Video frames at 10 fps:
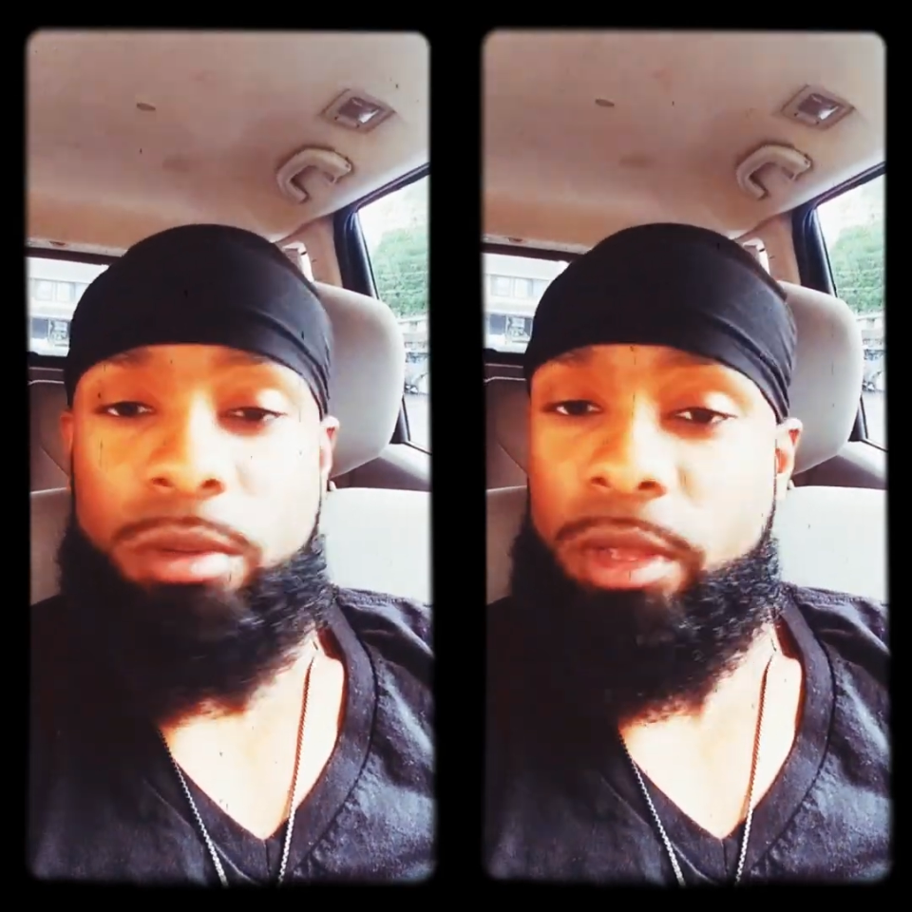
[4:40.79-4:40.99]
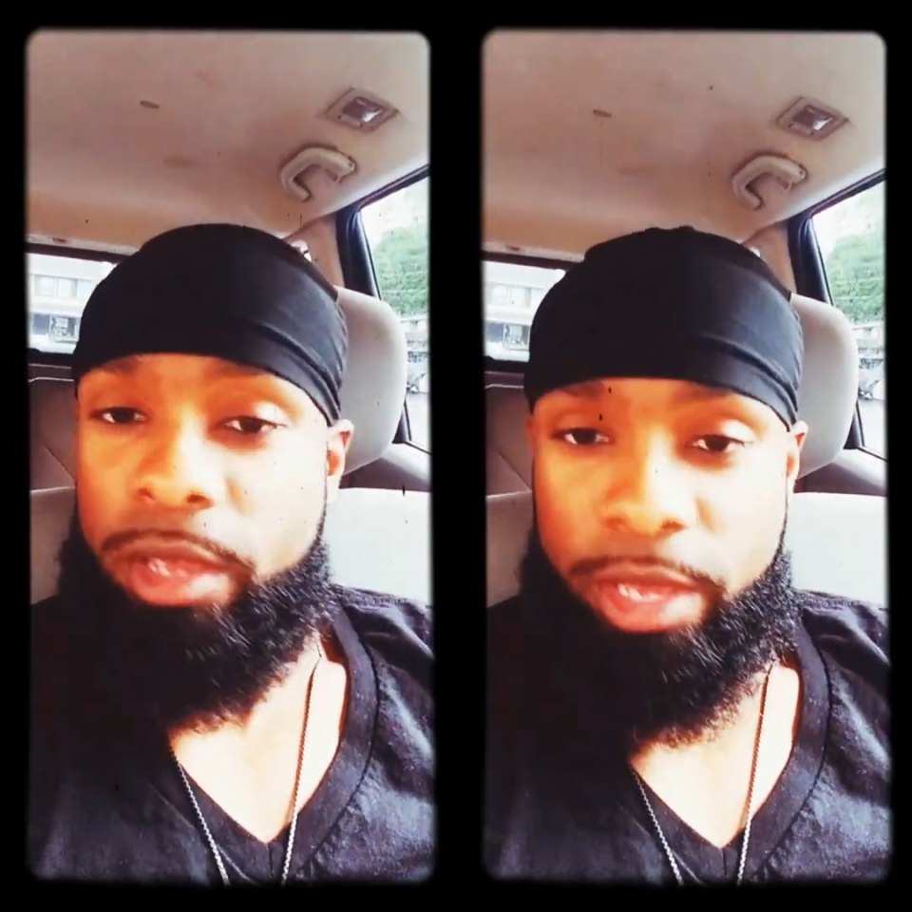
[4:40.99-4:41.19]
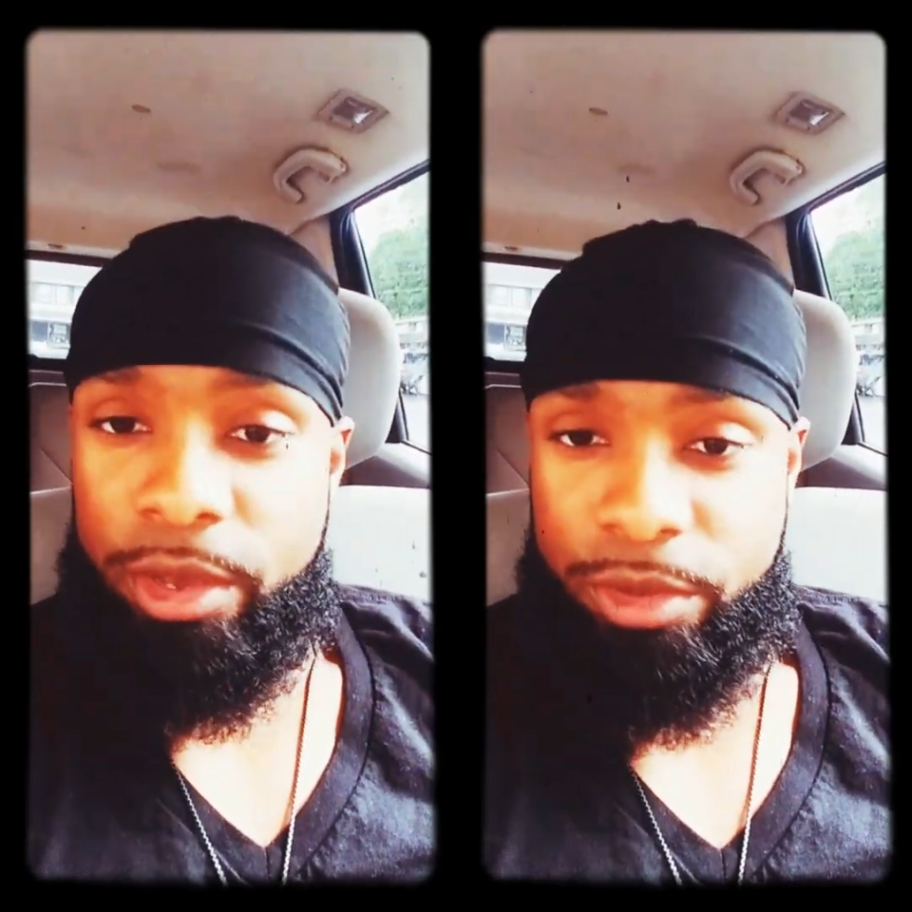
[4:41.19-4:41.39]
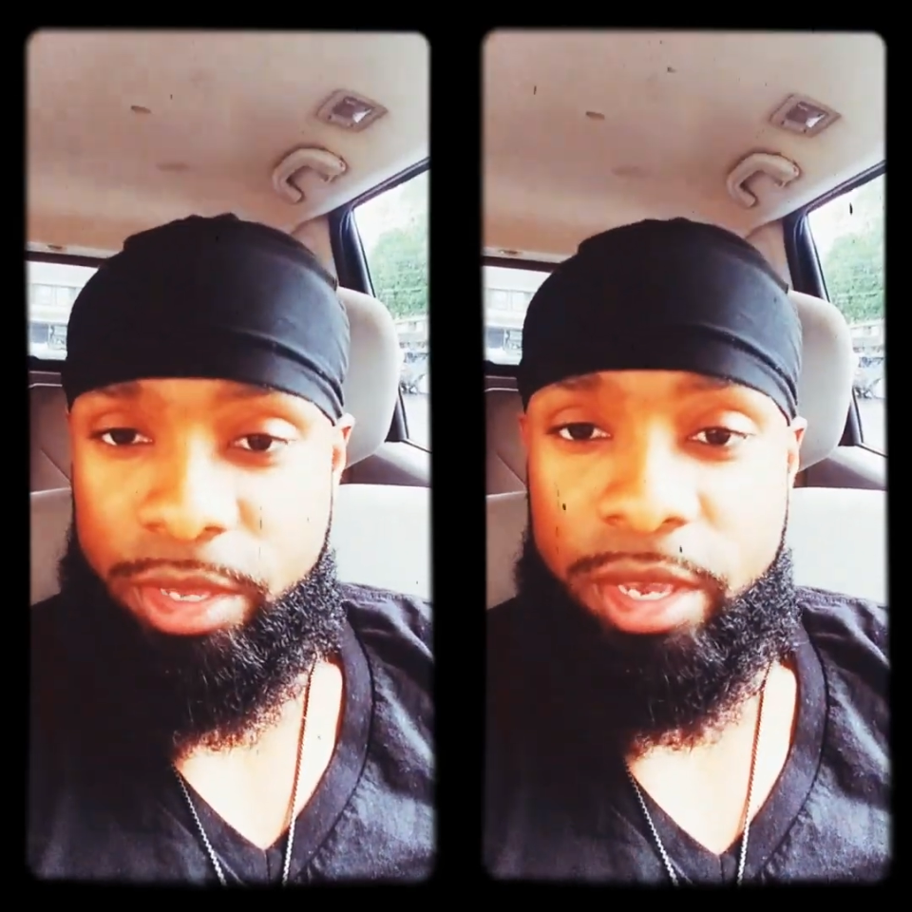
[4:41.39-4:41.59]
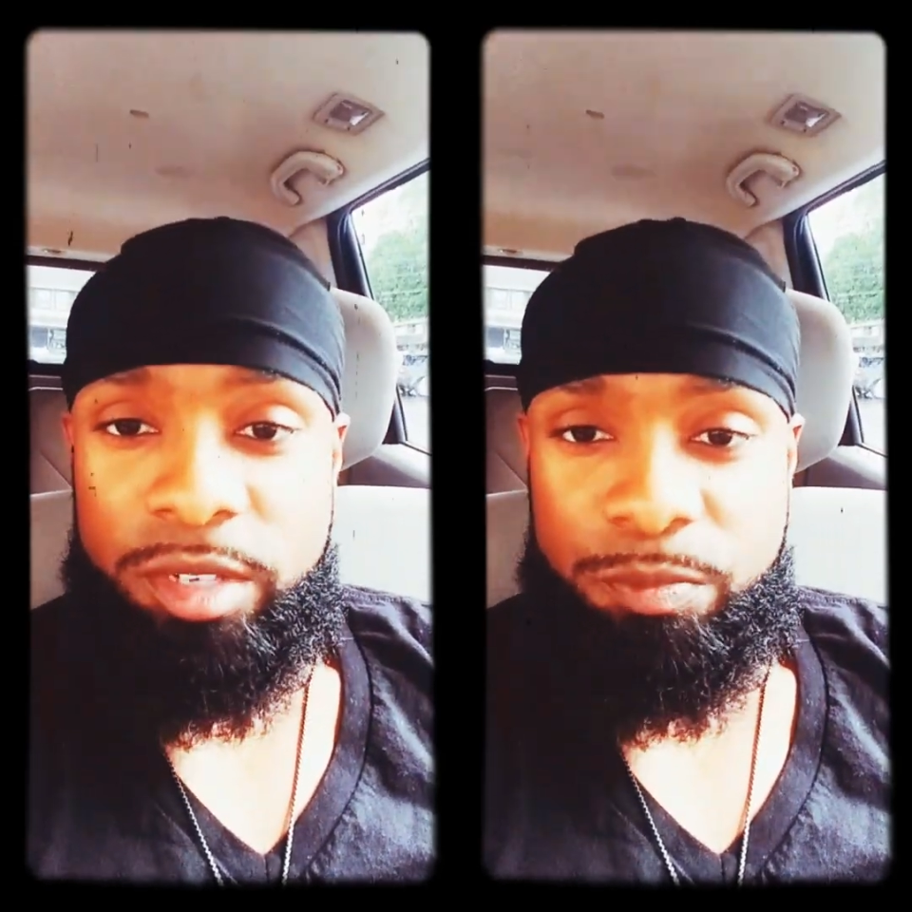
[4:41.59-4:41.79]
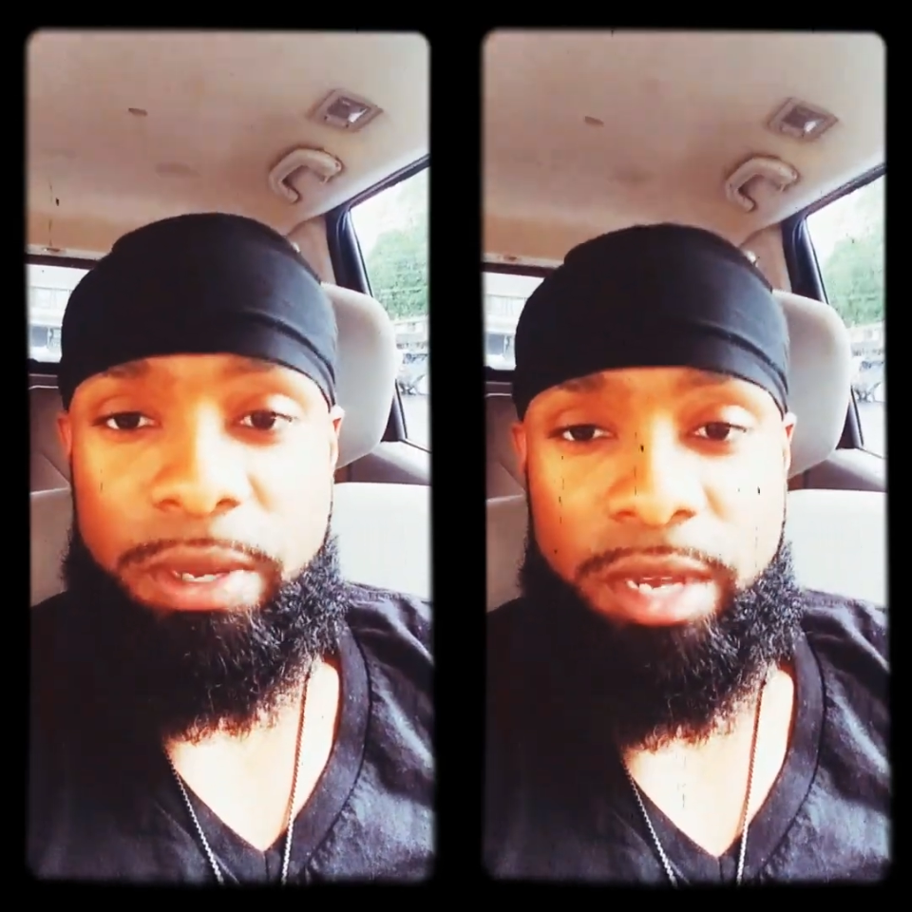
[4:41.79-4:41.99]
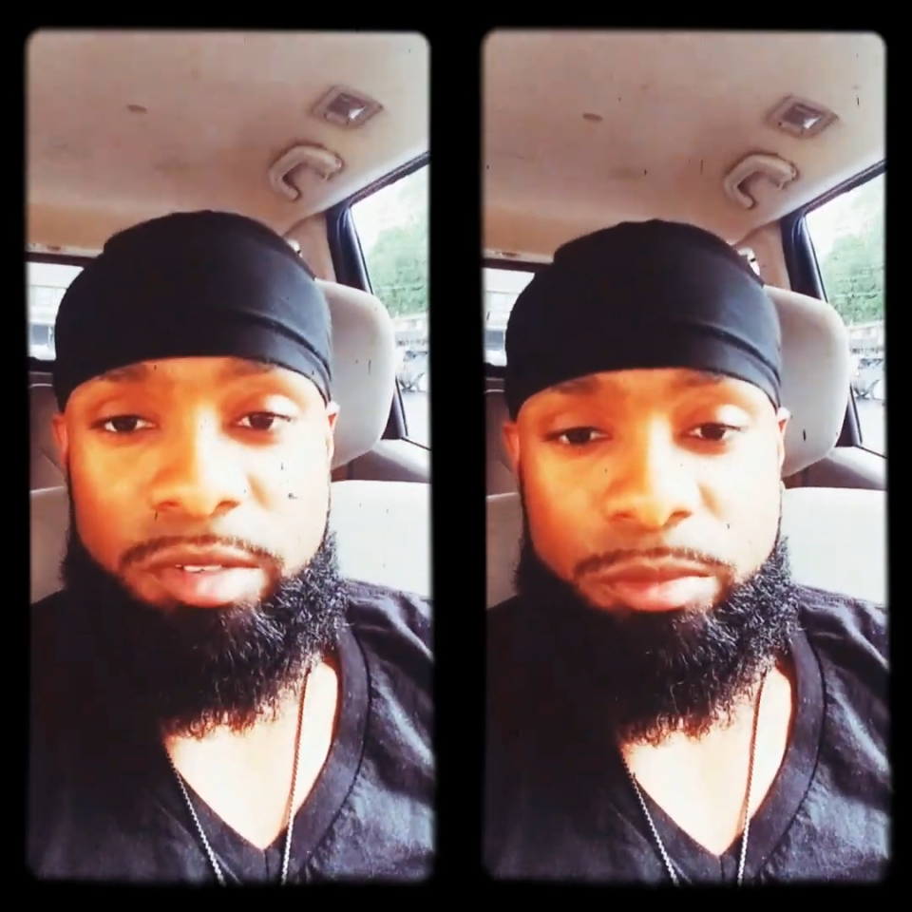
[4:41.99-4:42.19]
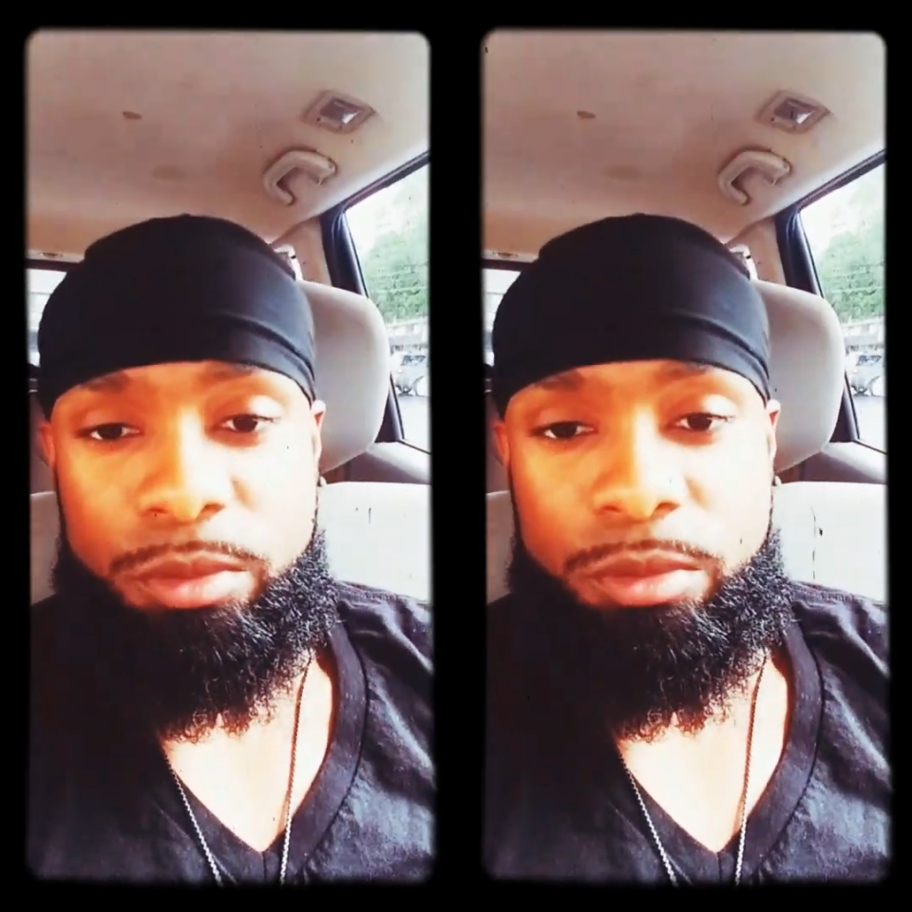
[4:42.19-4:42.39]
Hell yeah, it's possible.